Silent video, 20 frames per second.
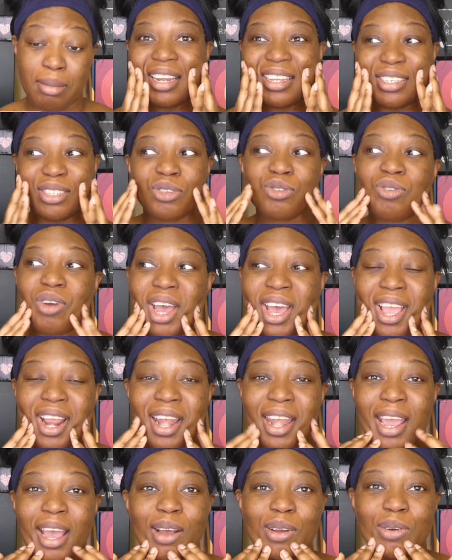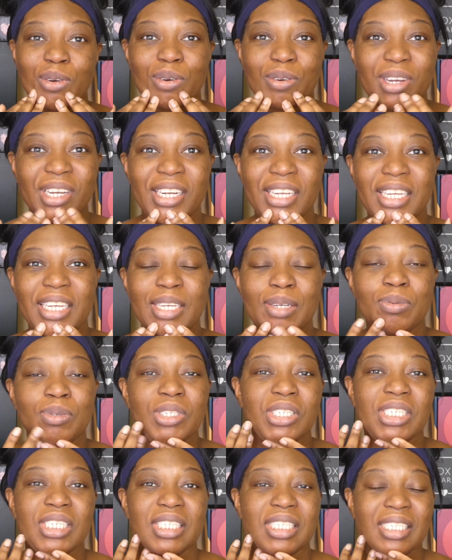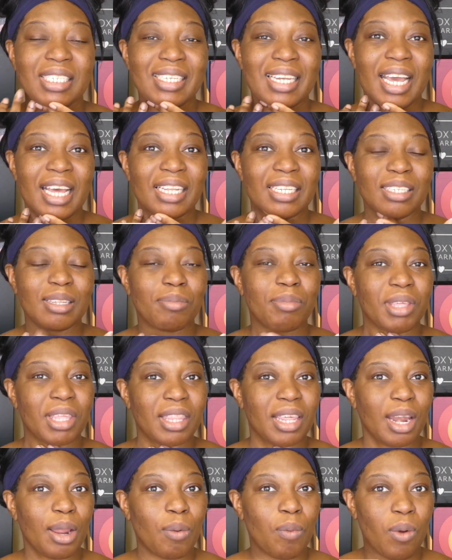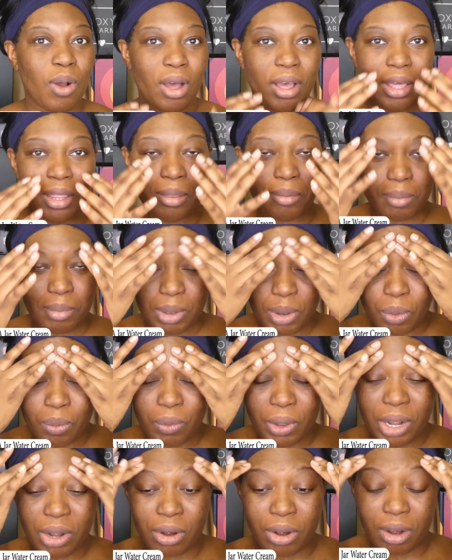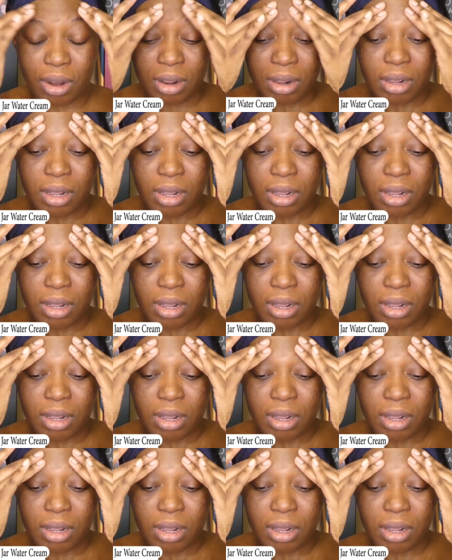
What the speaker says: And it's drying down already, which is not something that I want in the winter.